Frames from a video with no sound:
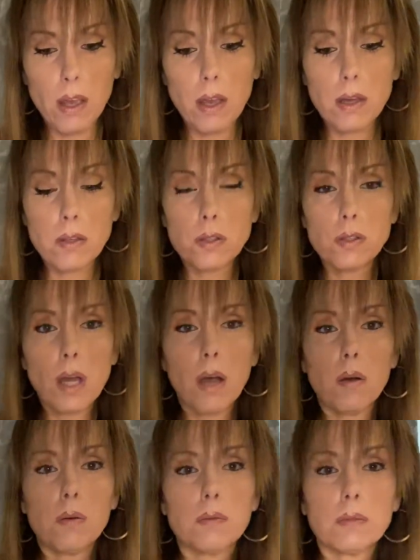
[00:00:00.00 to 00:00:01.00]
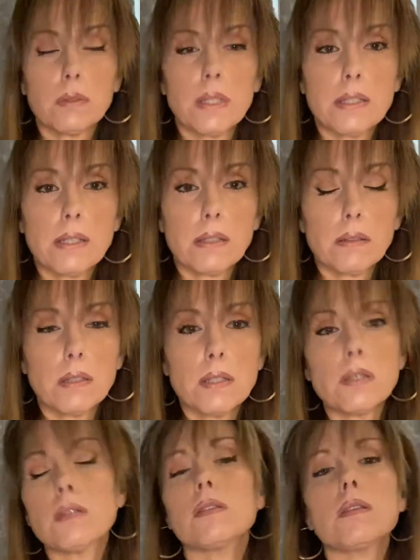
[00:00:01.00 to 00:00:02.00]
So listen,
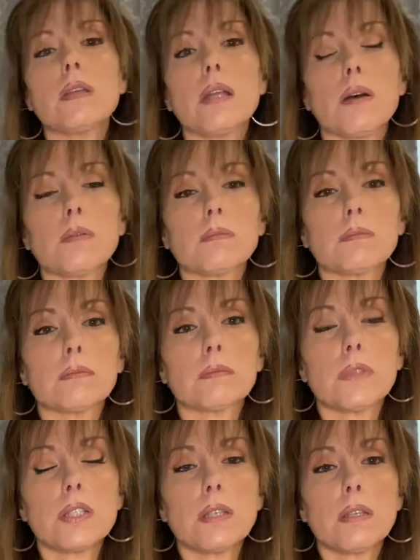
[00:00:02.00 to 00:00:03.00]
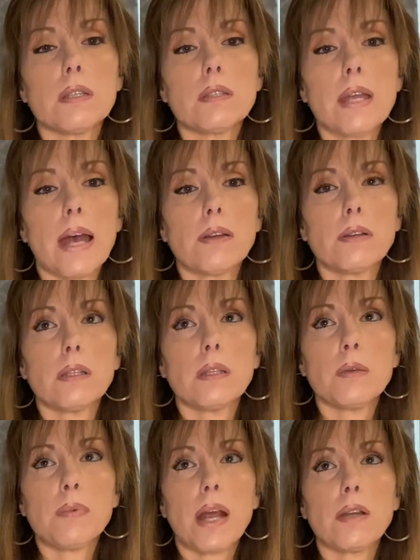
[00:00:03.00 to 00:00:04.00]
this is a Saturn and
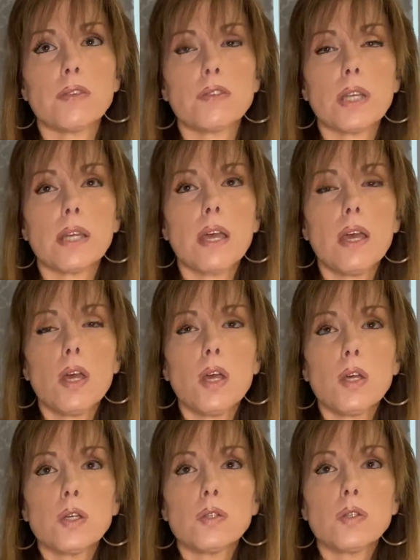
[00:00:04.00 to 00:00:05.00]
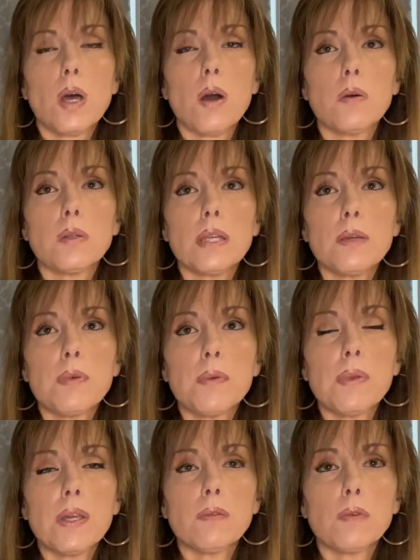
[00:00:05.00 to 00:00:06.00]
Libra energy. So Libra
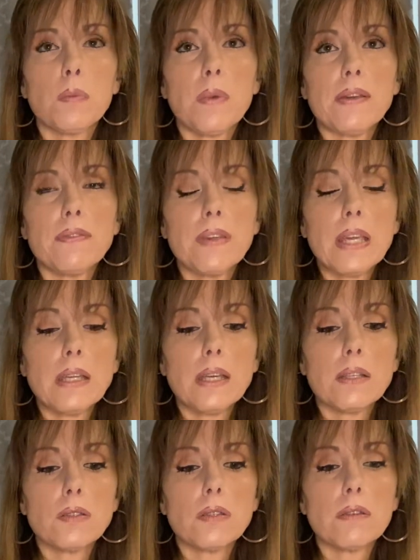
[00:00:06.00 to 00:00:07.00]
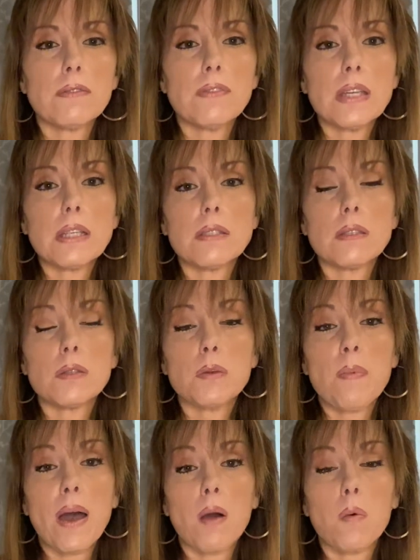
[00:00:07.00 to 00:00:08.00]
being ruled by Venus. Venus is
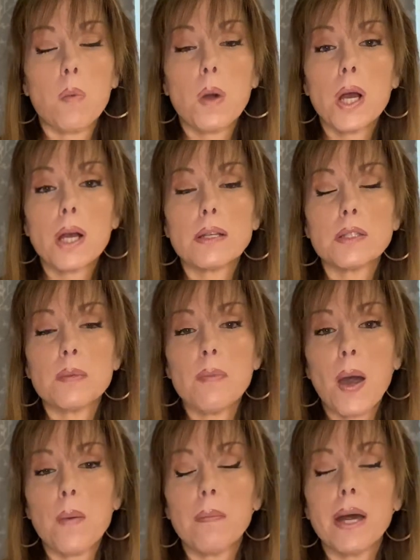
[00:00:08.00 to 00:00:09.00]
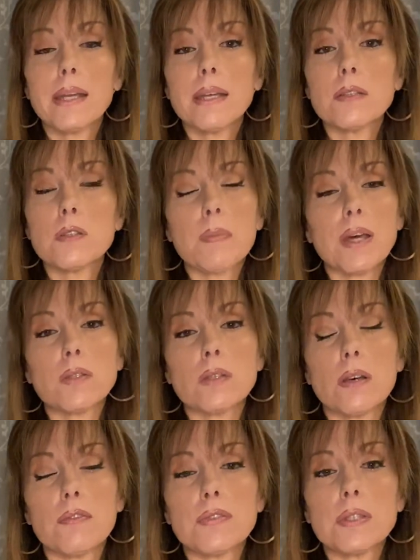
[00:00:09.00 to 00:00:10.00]
about work. It's about money. It's about
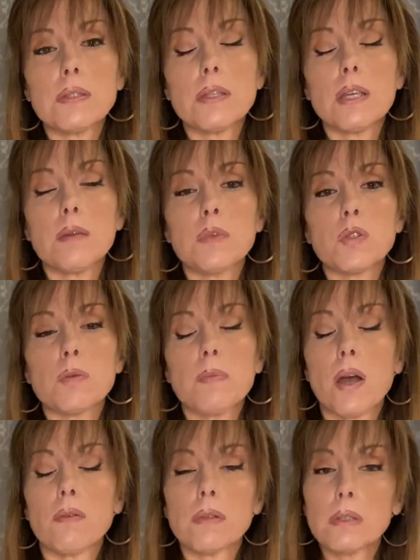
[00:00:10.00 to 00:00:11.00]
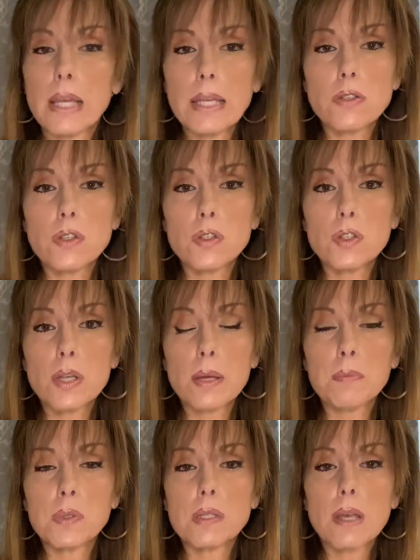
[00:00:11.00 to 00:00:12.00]
self-esteem. It's about
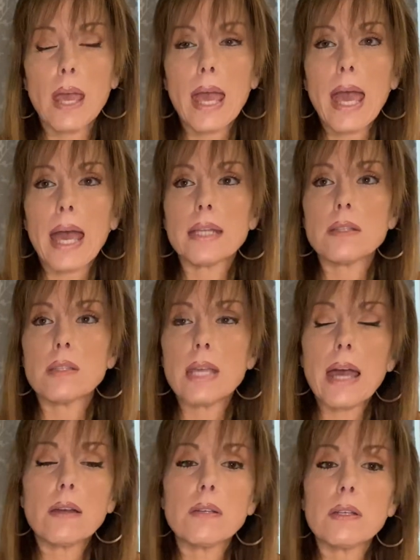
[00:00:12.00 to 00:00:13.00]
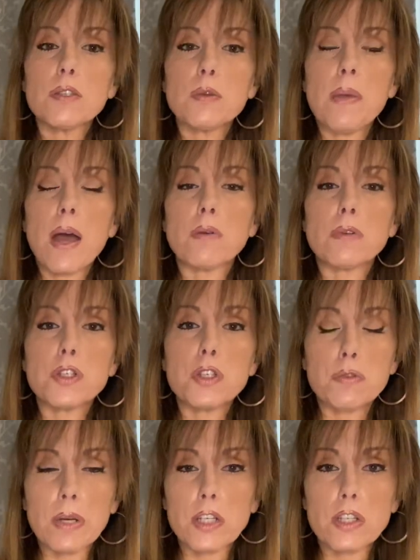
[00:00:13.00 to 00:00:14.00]
relationships. And Saturn is about
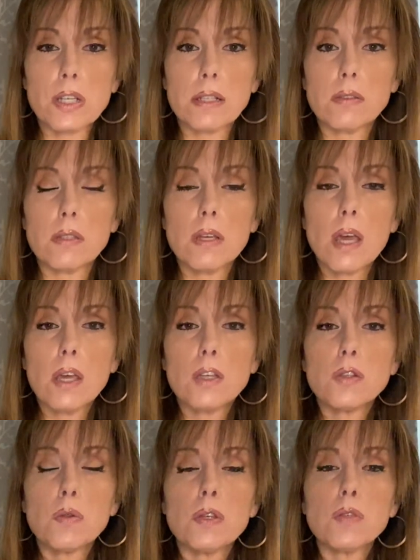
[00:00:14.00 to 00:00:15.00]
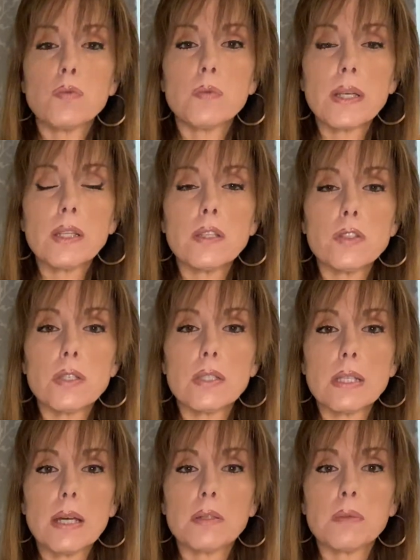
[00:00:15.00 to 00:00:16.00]
restrictions. So this really
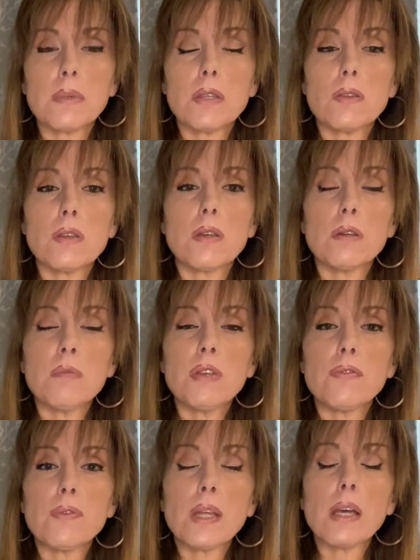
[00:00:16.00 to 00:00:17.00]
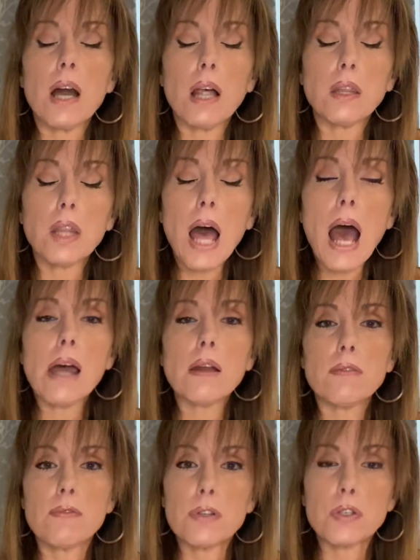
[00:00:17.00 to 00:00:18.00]
just tells me that you're going to be feeling a lot
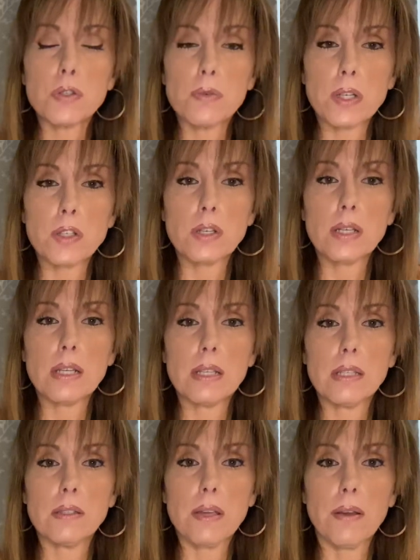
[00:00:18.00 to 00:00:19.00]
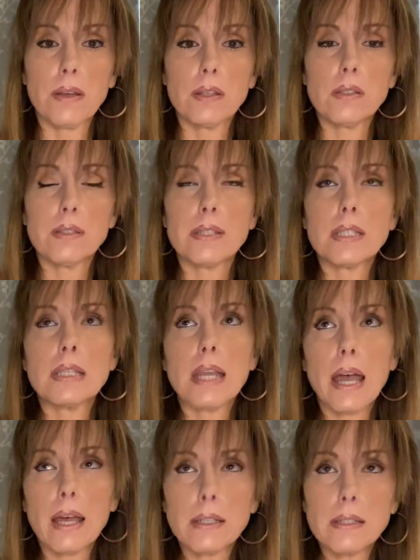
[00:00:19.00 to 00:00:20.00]
of restriction in these areas. It does
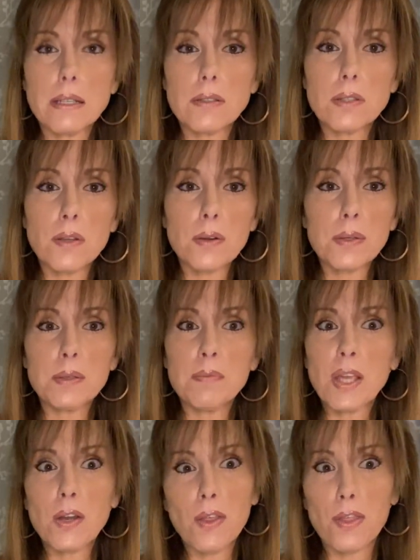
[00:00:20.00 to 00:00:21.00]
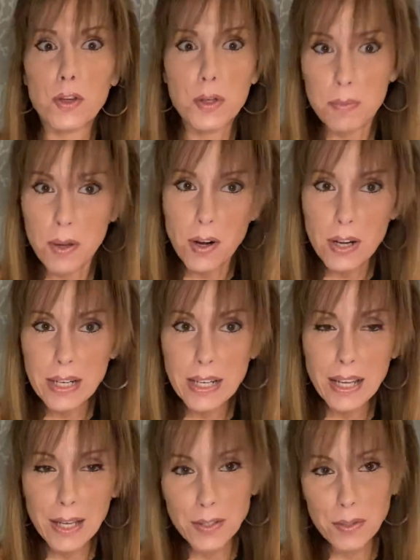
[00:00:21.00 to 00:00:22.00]
not necessarily mean a third
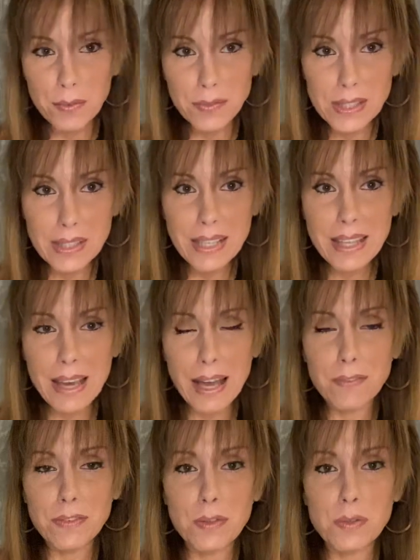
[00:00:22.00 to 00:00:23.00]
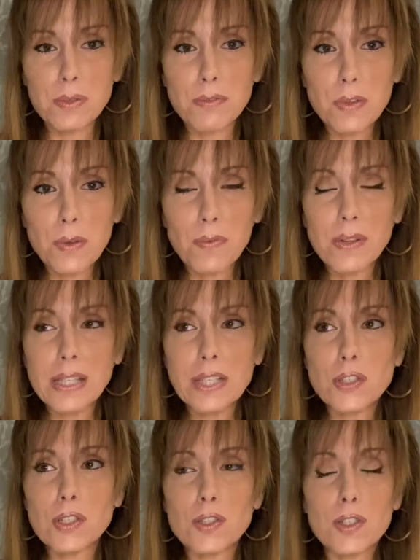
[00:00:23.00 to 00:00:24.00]
party. I do have to say that for those of you in
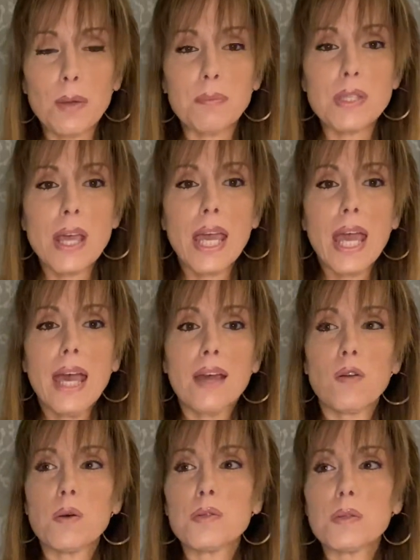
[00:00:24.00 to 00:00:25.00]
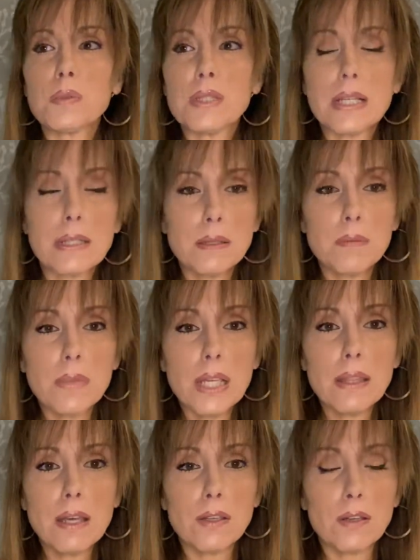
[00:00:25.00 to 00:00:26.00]
relationships. It also doesn't
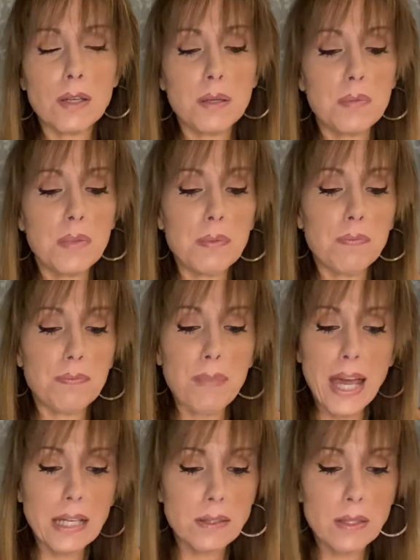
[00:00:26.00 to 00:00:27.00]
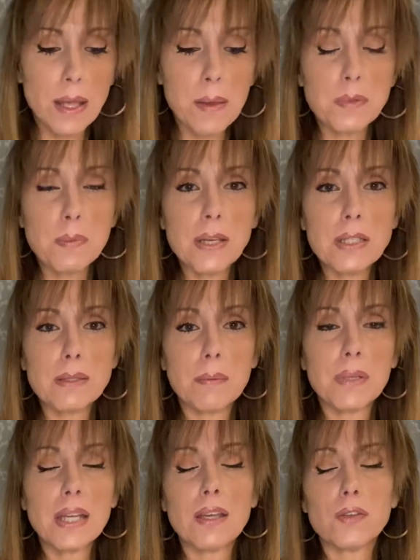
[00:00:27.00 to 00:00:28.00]
mean that you're going to be backstabbed by
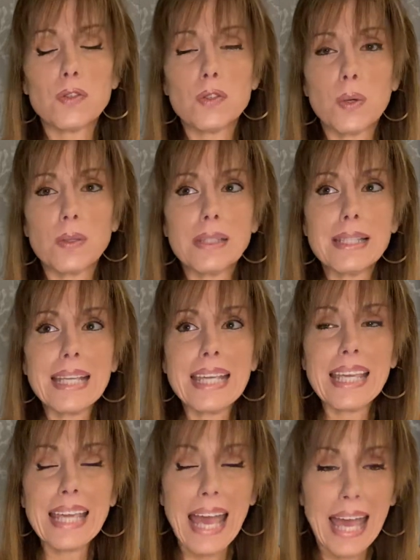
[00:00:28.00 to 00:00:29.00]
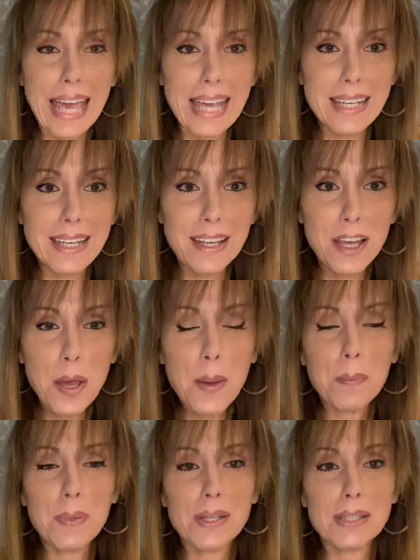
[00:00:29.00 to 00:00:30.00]
somebody. It certainly can,
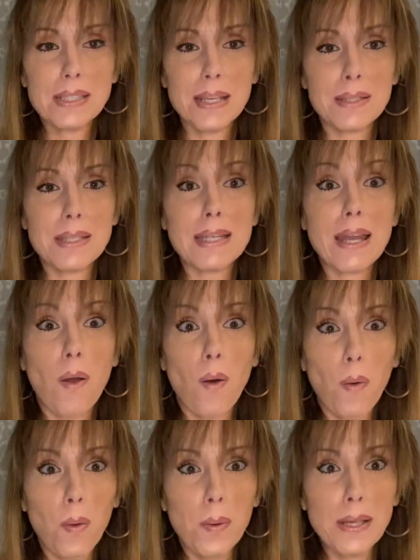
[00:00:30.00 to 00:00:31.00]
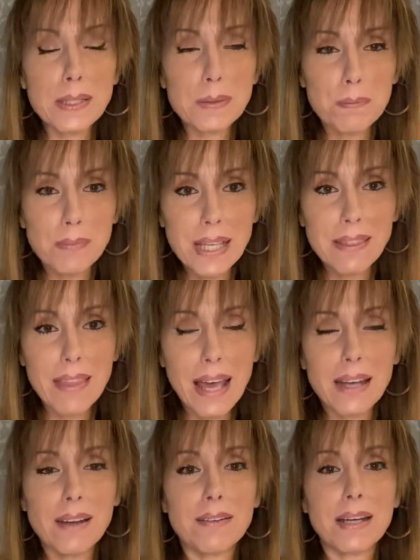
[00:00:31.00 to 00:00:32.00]
but it doesn't always mean
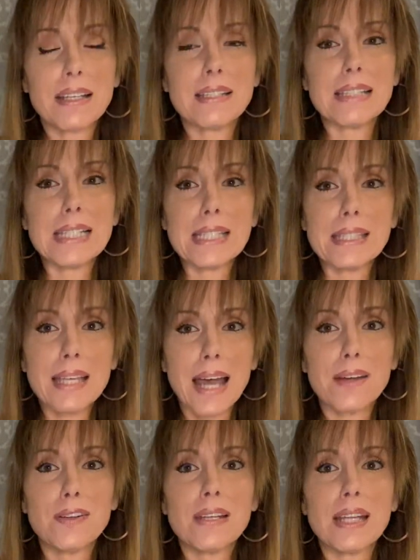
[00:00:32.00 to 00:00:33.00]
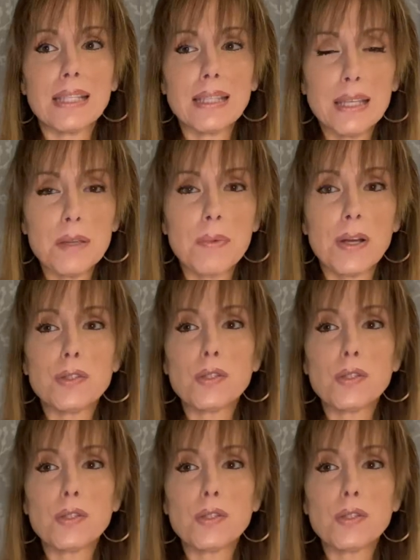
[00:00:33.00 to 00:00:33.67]
that, all right? Because it's Saturn in Libra.